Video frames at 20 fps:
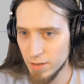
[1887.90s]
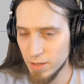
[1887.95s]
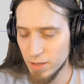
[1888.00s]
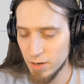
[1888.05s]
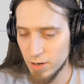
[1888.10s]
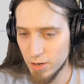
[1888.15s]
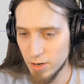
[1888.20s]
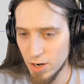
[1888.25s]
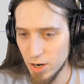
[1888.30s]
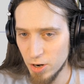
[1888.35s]

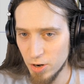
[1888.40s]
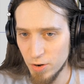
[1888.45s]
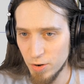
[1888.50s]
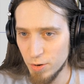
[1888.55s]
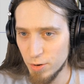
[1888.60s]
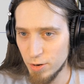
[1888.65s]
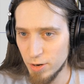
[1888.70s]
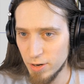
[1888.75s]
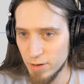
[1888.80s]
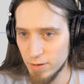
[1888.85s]

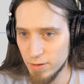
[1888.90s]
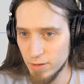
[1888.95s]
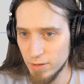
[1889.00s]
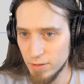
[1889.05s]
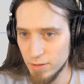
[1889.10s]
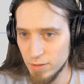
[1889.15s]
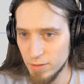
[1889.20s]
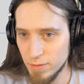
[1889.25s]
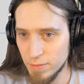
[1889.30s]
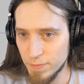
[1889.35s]
Our
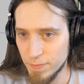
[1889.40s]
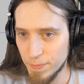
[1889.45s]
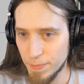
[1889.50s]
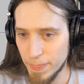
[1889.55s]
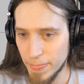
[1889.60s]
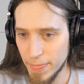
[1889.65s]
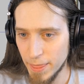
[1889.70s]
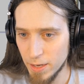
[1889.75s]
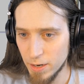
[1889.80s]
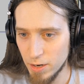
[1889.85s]

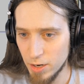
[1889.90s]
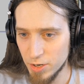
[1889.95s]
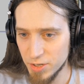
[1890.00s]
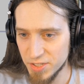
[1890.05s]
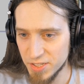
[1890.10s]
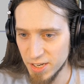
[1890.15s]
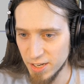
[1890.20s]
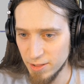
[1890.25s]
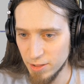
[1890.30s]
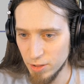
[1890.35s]

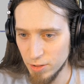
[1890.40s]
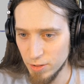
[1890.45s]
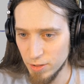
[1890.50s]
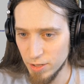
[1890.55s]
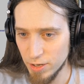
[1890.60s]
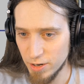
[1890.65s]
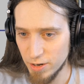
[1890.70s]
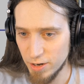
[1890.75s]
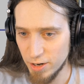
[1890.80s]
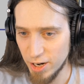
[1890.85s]

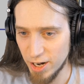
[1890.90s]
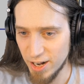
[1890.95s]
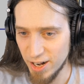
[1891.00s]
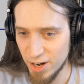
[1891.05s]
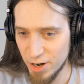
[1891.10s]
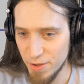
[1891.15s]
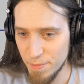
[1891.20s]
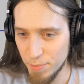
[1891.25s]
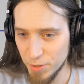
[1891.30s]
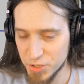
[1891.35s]
signal,
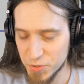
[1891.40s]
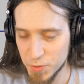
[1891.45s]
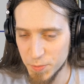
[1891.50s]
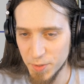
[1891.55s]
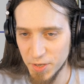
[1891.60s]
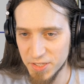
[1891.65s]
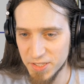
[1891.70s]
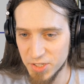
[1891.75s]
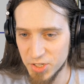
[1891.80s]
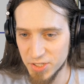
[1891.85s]
our impulse
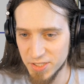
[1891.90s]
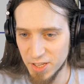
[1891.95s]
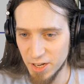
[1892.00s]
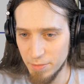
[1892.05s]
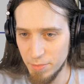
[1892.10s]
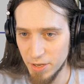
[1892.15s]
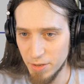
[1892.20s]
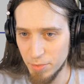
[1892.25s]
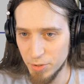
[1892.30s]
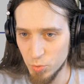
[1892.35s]
response is just going
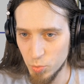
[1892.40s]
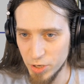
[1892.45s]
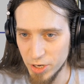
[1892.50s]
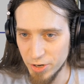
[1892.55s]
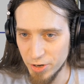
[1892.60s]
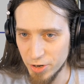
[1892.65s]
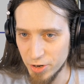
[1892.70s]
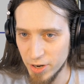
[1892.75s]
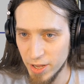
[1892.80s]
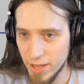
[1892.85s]
to be a bit
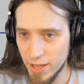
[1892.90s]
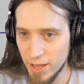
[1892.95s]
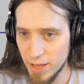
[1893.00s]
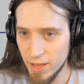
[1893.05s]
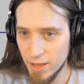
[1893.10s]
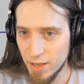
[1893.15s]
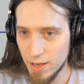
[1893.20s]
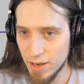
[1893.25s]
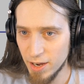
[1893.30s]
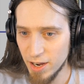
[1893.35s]
weirder.
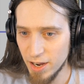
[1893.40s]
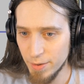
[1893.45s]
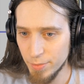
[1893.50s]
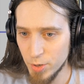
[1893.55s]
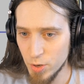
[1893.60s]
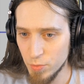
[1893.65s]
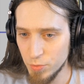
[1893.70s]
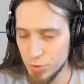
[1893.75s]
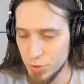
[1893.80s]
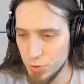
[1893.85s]
I'm
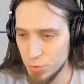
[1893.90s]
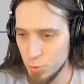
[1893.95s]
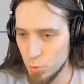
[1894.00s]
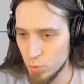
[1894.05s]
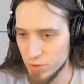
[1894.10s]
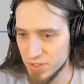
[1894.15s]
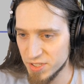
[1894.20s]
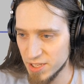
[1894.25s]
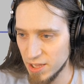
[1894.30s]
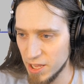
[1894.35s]
going to
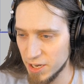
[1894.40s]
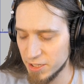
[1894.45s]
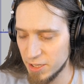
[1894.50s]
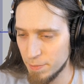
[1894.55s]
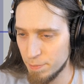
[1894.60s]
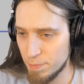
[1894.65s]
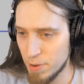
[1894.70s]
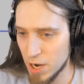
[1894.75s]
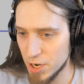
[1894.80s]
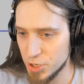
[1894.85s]
select a
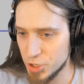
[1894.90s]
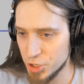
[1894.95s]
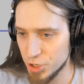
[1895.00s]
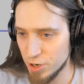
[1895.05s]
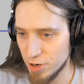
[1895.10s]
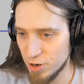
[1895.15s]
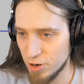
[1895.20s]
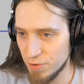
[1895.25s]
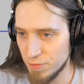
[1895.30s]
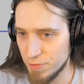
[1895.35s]
bunch
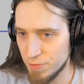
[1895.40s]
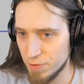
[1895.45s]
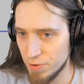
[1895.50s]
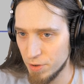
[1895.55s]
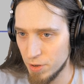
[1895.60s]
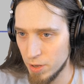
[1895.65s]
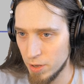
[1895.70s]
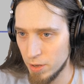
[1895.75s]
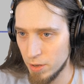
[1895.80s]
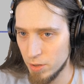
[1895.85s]
of
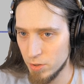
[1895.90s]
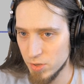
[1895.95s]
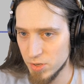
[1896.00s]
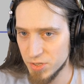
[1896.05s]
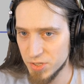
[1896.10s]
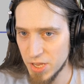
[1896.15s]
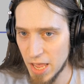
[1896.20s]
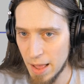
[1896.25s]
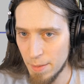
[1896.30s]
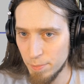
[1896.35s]

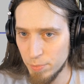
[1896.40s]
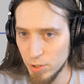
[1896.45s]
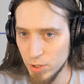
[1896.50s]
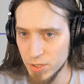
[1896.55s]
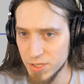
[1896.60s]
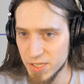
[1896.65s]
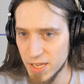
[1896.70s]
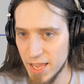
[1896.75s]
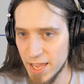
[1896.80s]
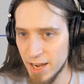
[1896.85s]

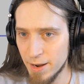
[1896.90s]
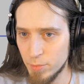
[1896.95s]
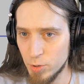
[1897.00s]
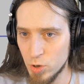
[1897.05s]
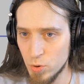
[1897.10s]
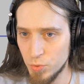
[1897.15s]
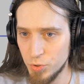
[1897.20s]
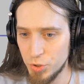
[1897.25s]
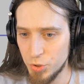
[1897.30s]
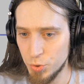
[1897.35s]
samples and I'm
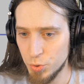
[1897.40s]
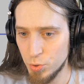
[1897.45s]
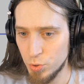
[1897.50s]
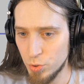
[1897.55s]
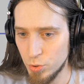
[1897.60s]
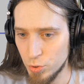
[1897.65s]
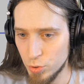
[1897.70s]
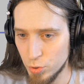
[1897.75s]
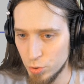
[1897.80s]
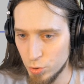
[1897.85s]
going to
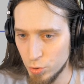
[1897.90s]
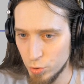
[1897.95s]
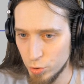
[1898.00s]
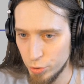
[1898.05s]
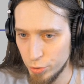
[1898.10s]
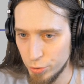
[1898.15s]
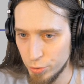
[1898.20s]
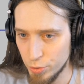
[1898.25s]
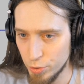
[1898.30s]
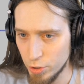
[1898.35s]

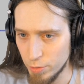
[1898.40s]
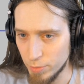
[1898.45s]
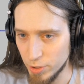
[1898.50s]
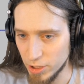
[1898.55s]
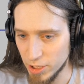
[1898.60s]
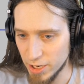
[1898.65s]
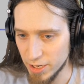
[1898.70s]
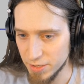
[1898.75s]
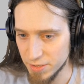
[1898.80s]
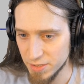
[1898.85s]

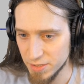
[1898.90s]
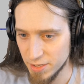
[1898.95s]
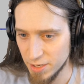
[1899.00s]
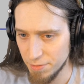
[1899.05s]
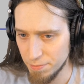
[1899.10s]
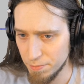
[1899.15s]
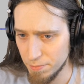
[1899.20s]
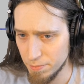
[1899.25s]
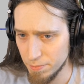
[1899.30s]
normalize them,